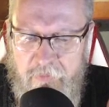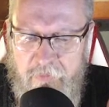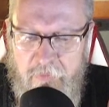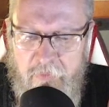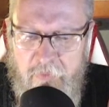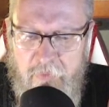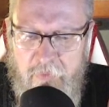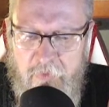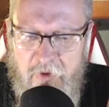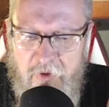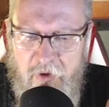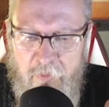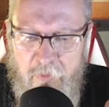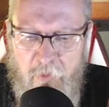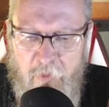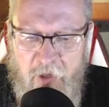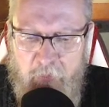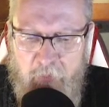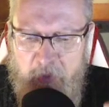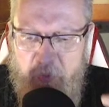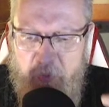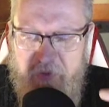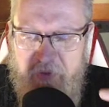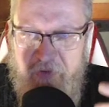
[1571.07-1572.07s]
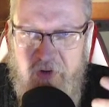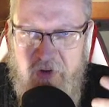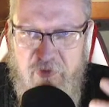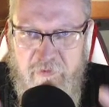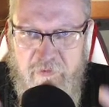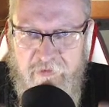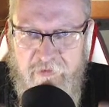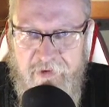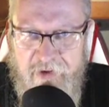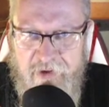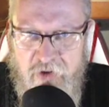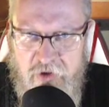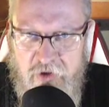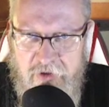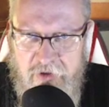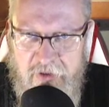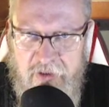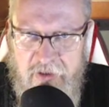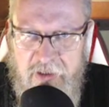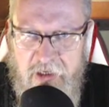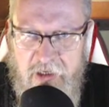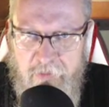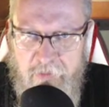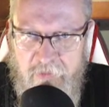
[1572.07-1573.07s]
and what we've conventionally
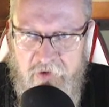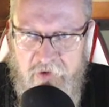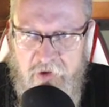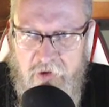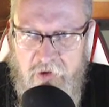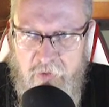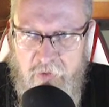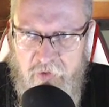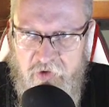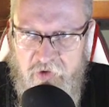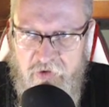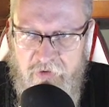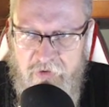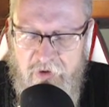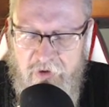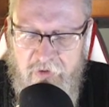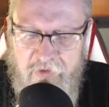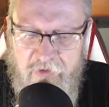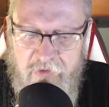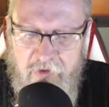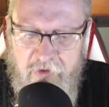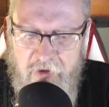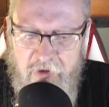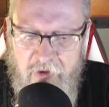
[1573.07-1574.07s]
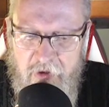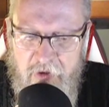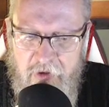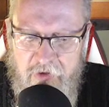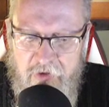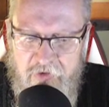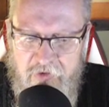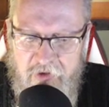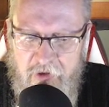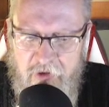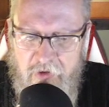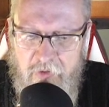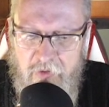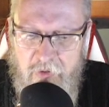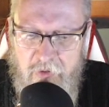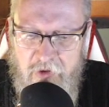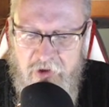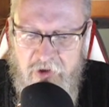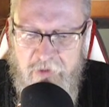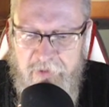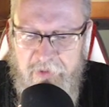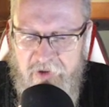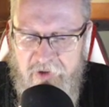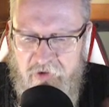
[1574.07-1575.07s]
come to call truth. So
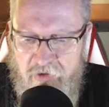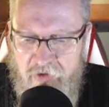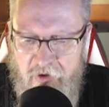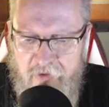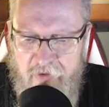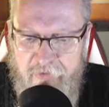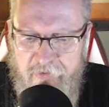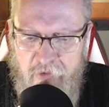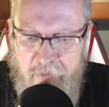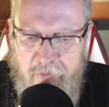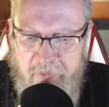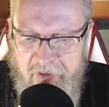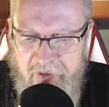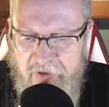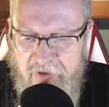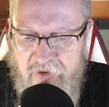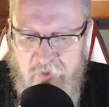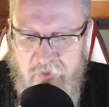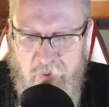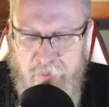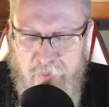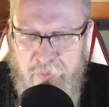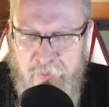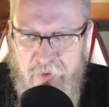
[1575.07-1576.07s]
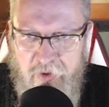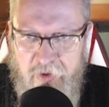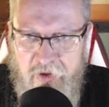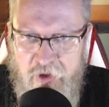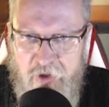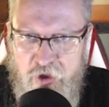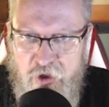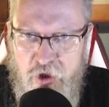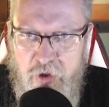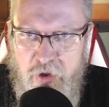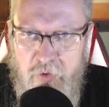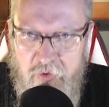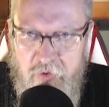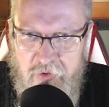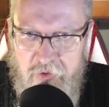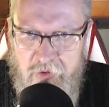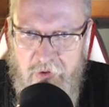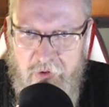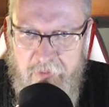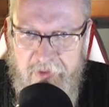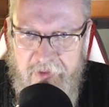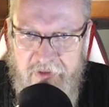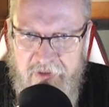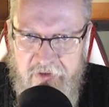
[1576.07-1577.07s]
to be truthful means to employ the usual
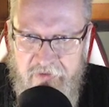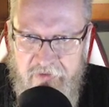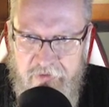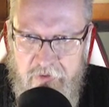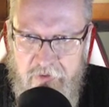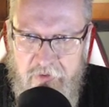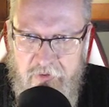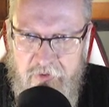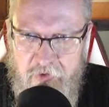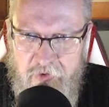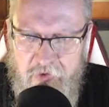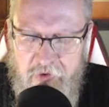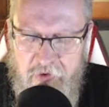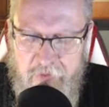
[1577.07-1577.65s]
metaphors.